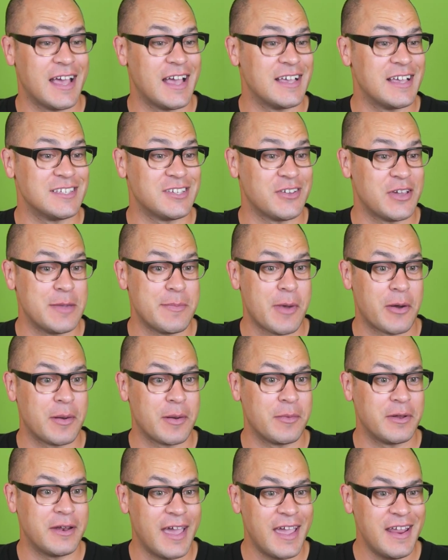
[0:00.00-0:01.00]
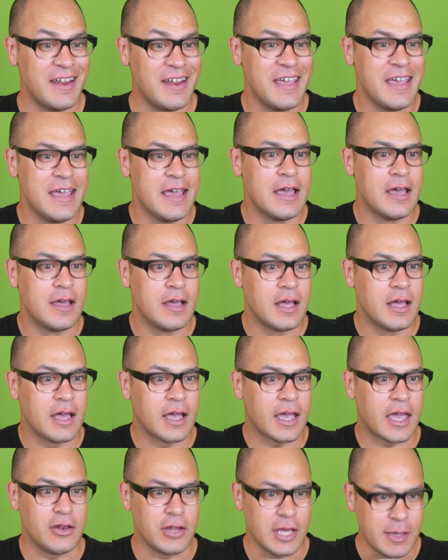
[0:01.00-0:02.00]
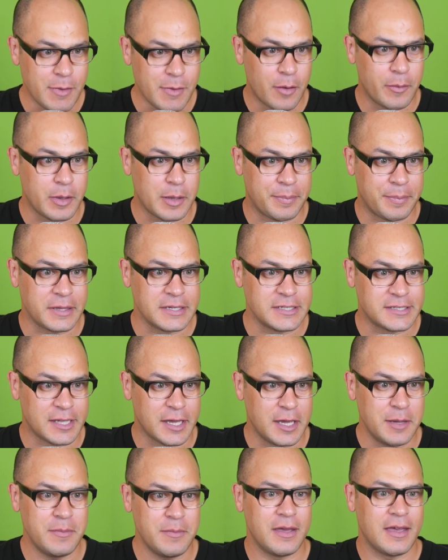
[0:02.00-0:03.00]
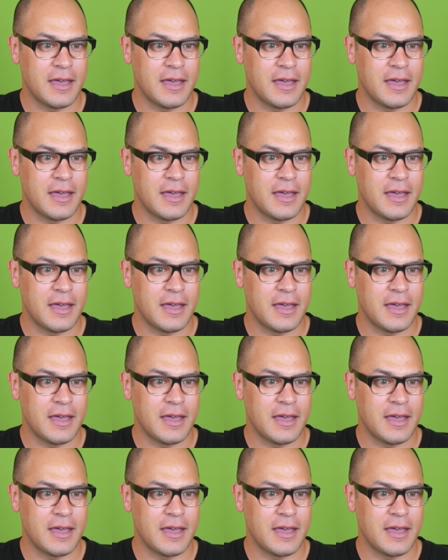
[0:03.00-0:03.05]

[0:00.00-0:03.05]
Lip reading: So email number 8. Can you email me, please, team?